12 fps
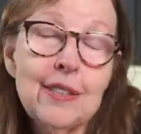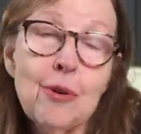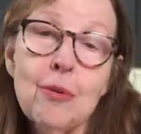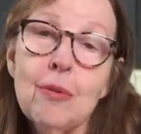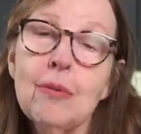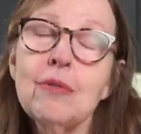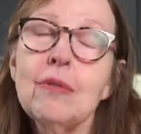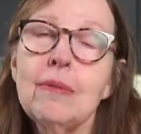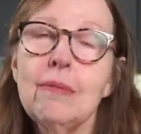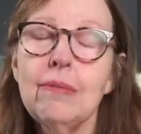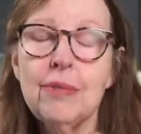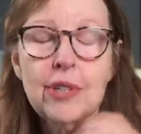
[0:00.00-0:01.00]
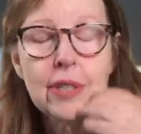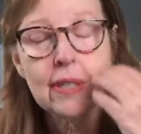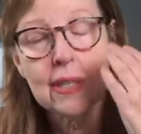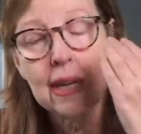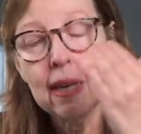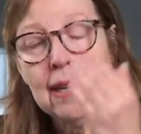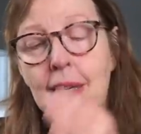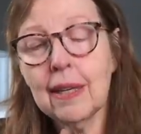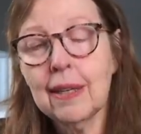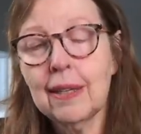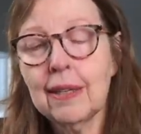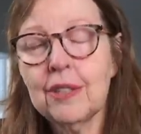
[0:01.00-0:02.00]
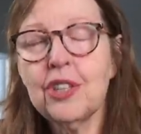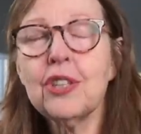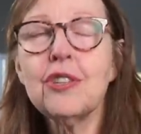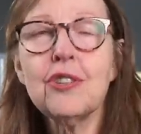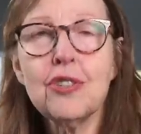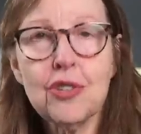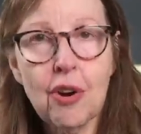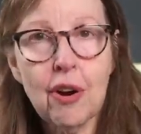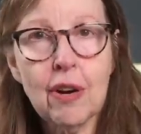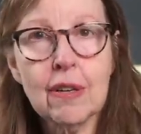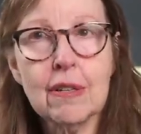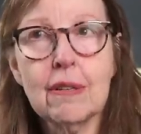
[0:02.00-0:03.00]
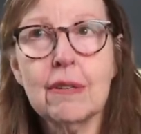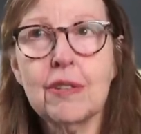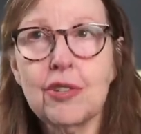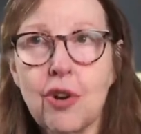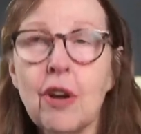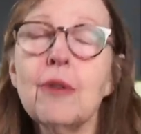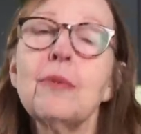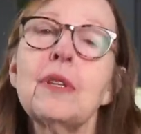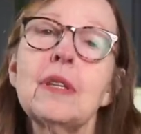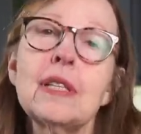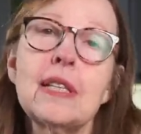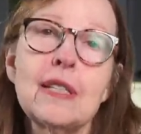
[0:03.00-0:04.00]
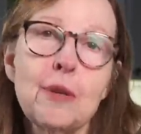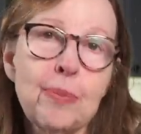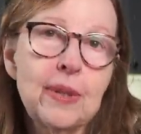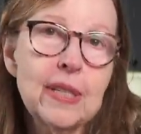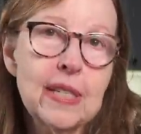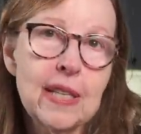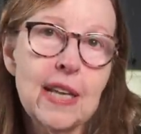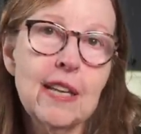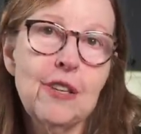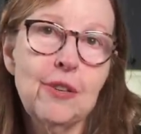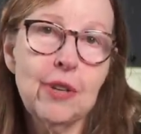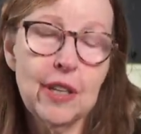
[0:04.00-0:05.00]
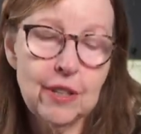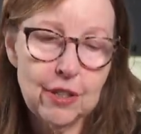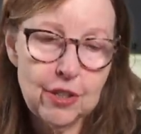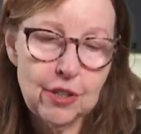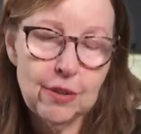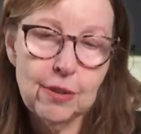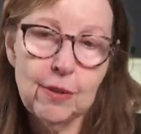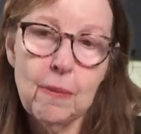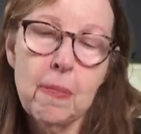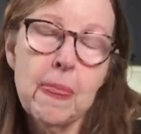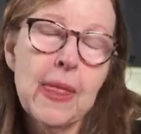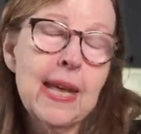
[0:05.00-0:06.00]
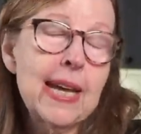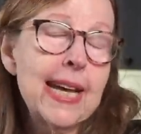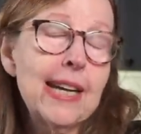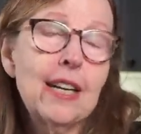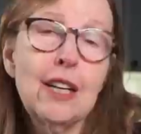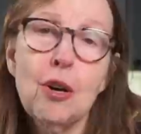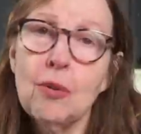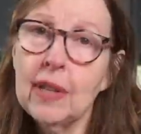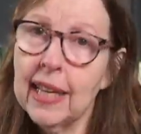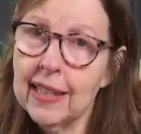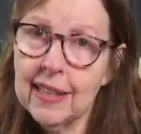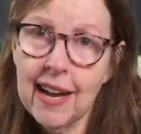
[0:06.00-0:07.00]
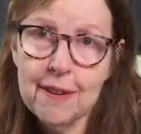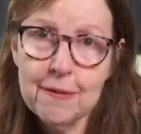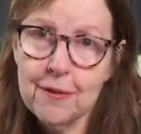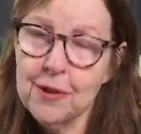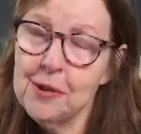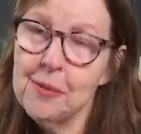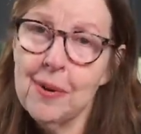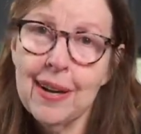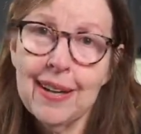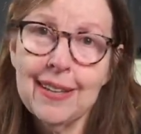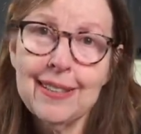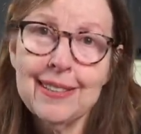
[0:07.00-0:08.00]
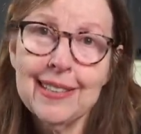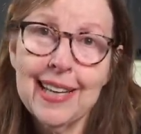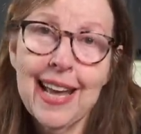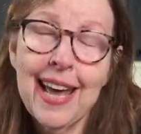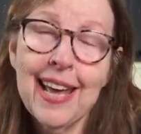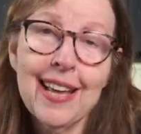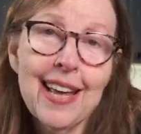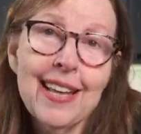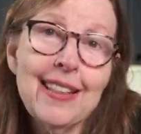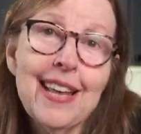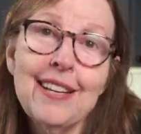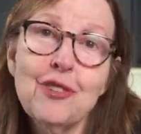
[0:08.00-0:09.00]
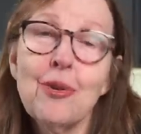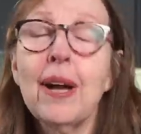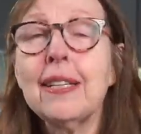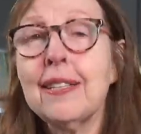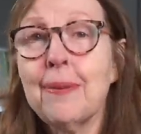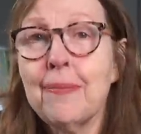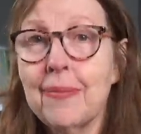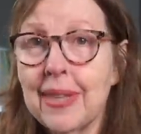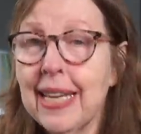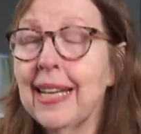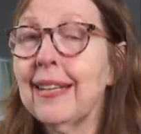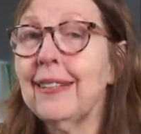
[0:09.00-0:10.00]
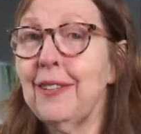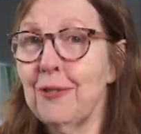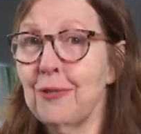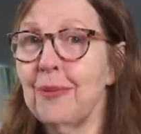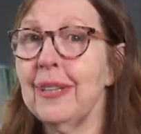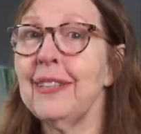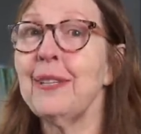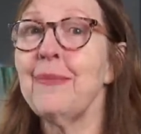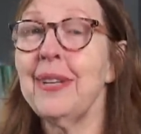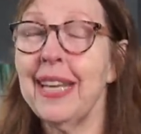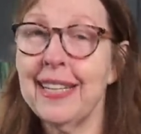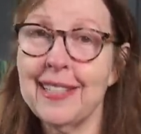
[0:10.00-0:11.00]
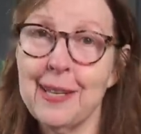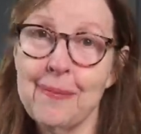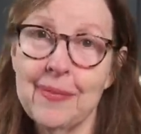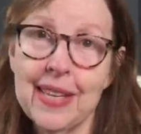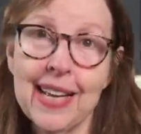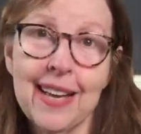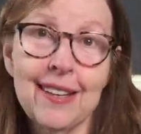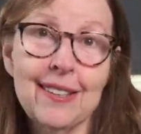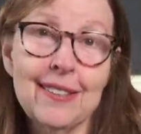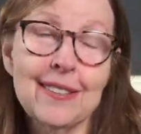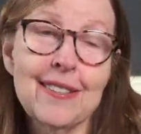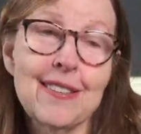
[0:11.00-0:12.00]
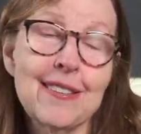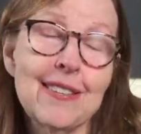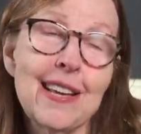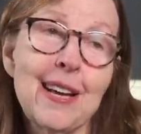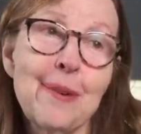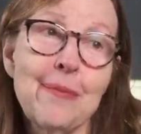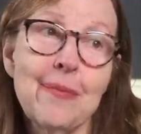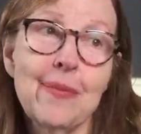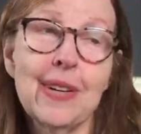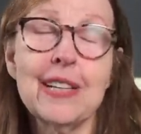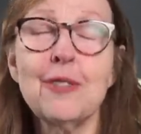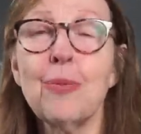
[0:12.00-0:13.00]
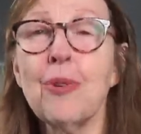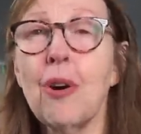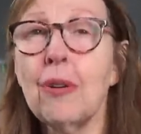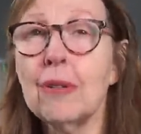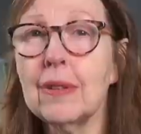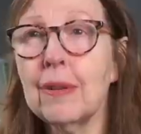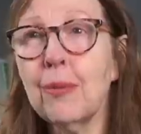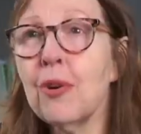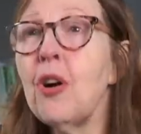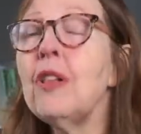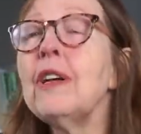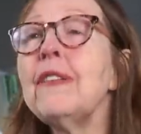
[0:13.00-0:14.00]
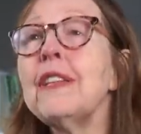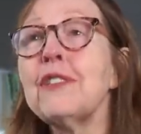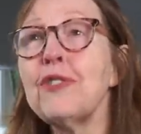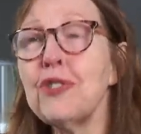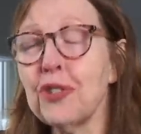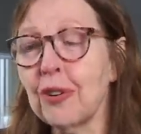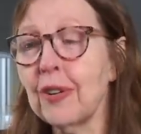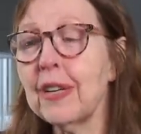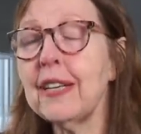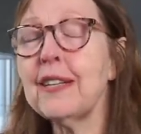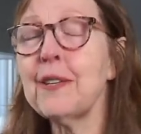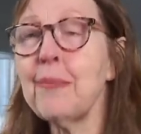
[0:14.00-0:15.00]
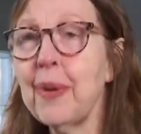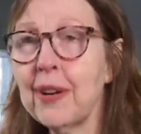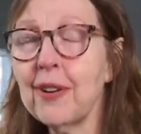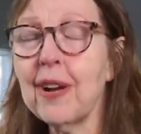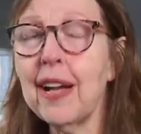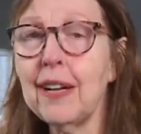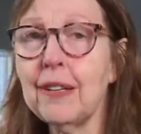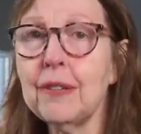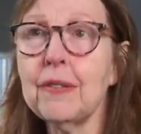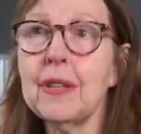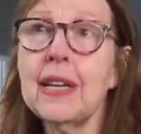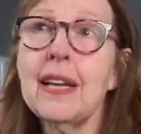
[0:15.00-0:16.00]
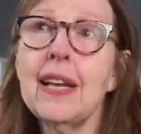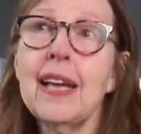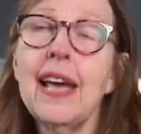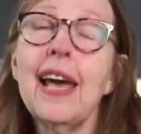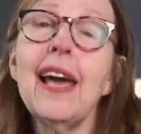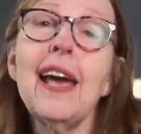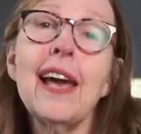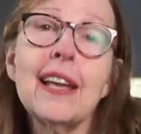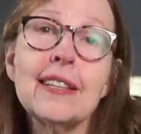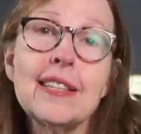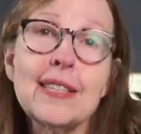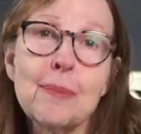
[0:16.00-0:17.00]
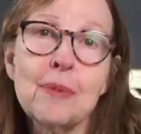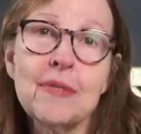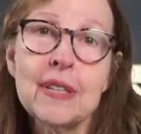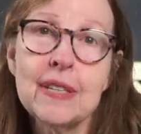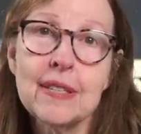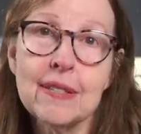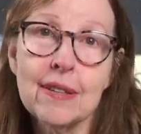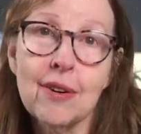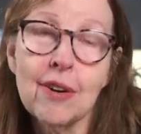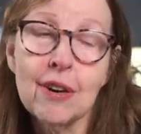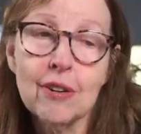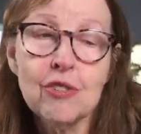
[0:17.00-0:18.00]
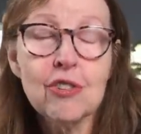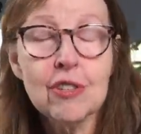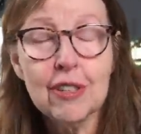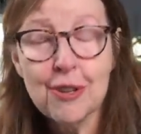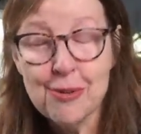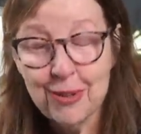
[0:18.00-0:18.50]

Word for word: so just just start start with the simplest thing you can do go like that for a while and, and then try something you know eliminate something else because um, we're we're all on this journey to better health and some of us are slow